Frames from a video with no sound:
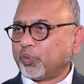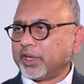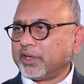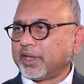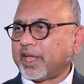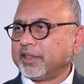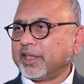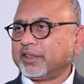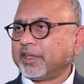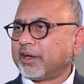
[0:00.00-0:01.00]
win, and
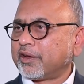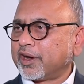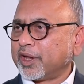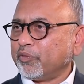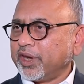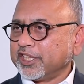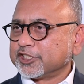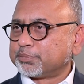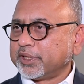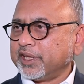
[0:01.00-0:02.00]
then they are on a winning
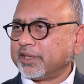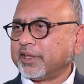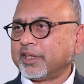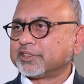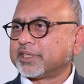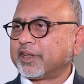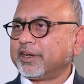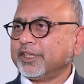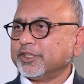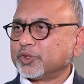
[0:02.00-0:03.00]
spree, and then
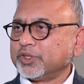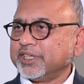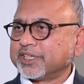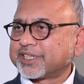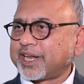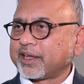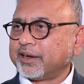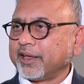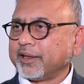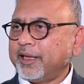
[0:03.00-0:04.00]
suddenly you see a
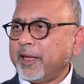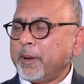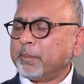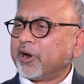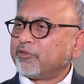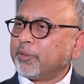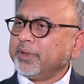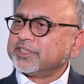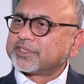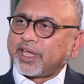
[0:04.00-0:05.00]
slackening. But for
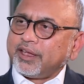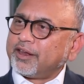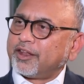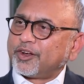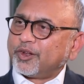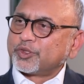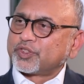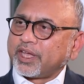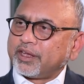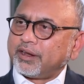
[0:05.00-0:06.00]
me, cycle or no
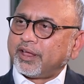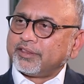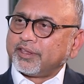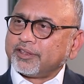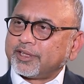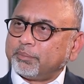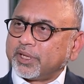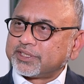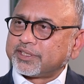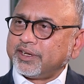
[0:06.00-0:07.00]
cycle, I think the
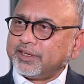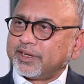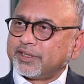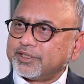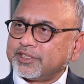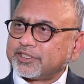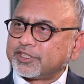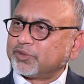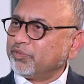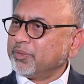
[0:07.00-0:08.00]
best idea
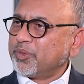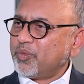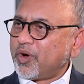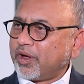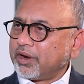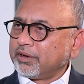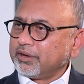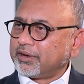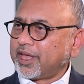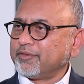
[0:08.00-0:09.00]
is we move on,
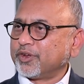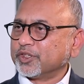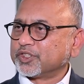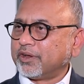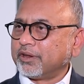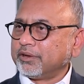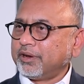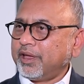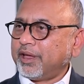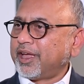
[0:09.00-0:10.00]
life goes on,
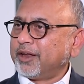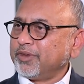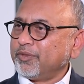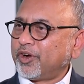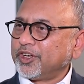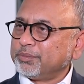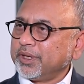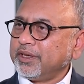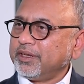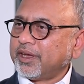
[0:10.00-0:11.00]
and we want to
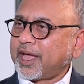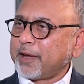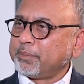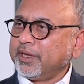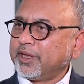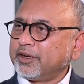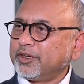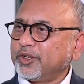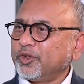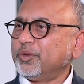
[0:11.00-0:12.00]
be happy
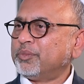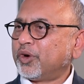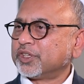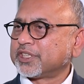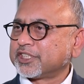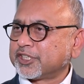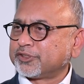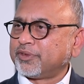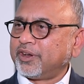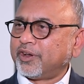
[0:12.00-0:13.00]
and do more
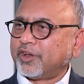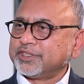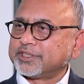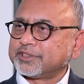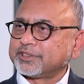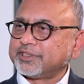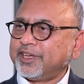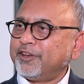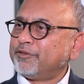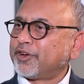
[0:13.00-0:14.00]
successful launches
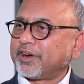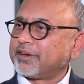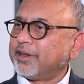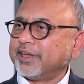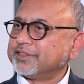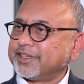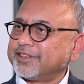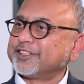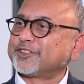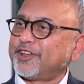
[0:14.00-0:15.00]
for our clients, and
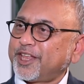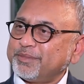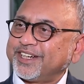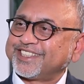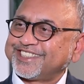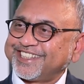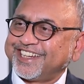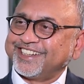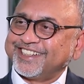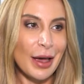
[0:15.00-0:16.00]
that's all I'm interested in.
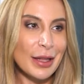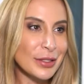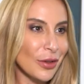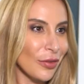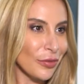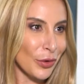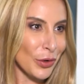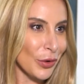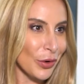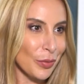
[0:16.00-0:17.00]
Hats off for
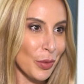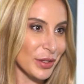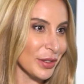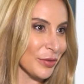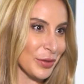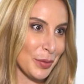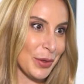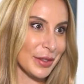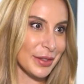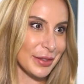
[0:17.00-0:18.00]
your positive
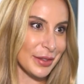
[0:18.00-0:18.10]
spirit,